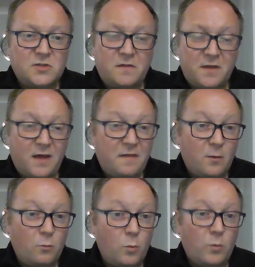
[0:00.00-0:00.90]
So I
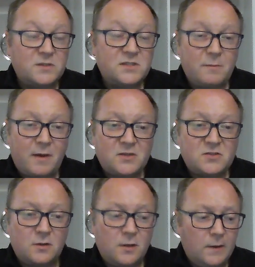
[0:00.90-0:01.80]
think we will see
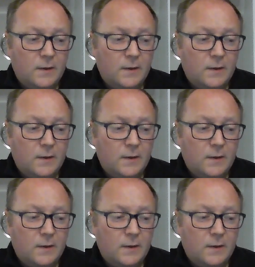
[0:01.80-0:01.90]
Maddison